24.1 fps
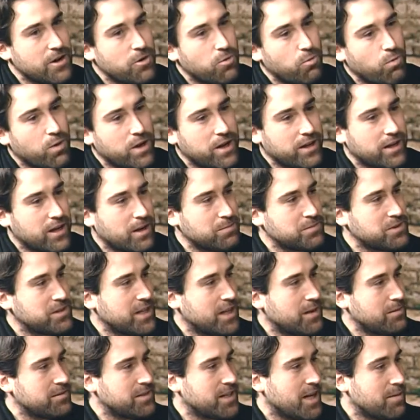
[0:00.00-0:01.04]
when it comes
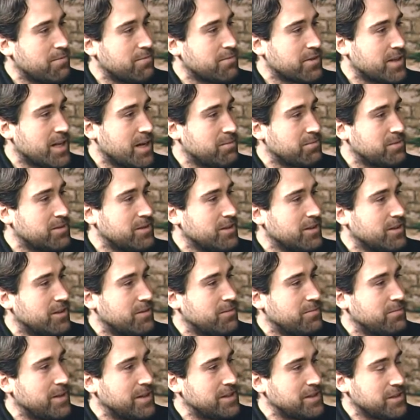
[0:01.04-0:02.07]
time for them
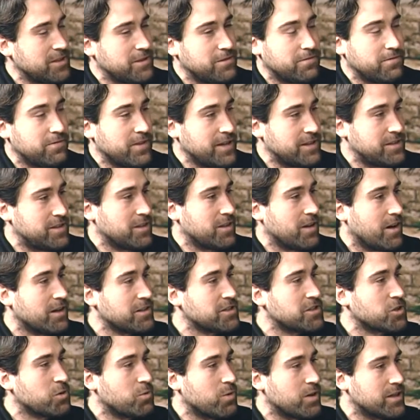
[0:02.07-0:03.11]
basically to face the
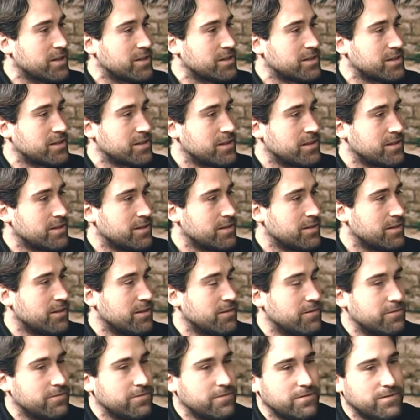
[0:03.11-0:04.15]
consequence of